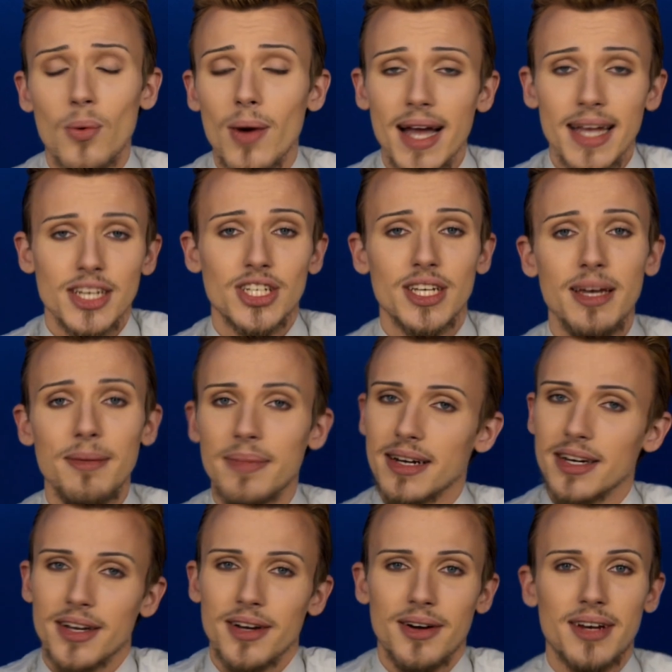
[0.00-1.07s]
quite cheap
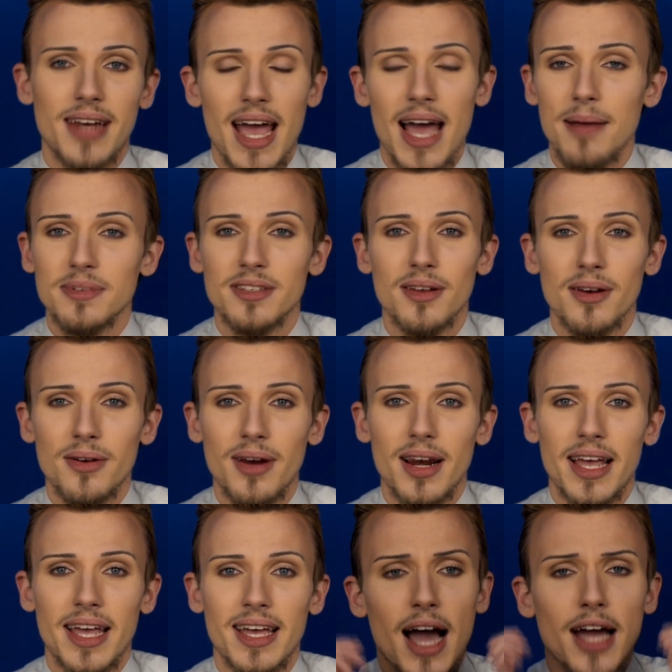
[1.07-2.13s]
and good, absolutely.